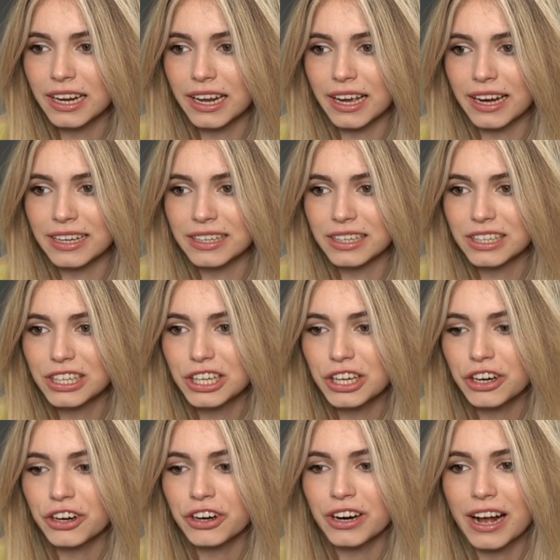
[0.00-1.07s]
and
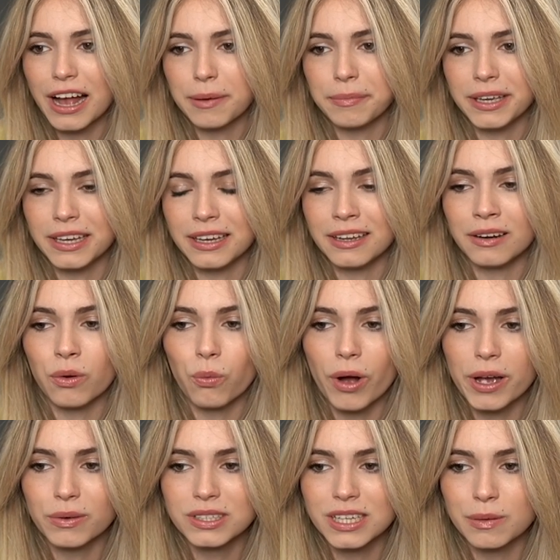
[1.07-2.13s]
here, I mean,
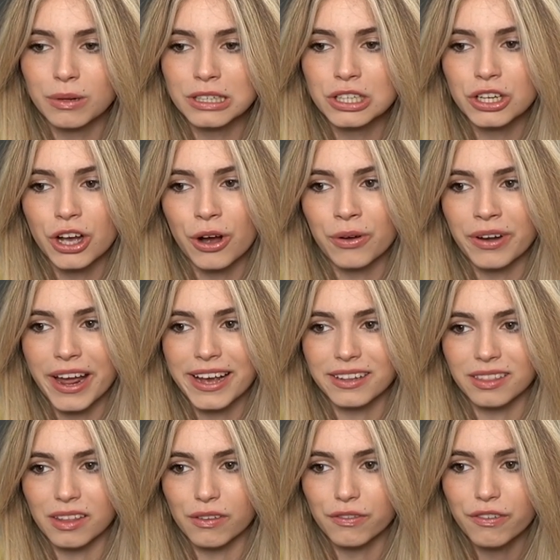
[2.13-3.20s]
white was able to go
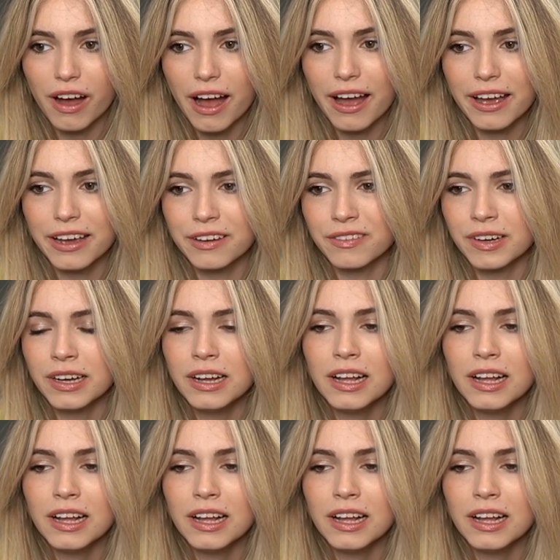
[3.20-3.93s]
knight d5,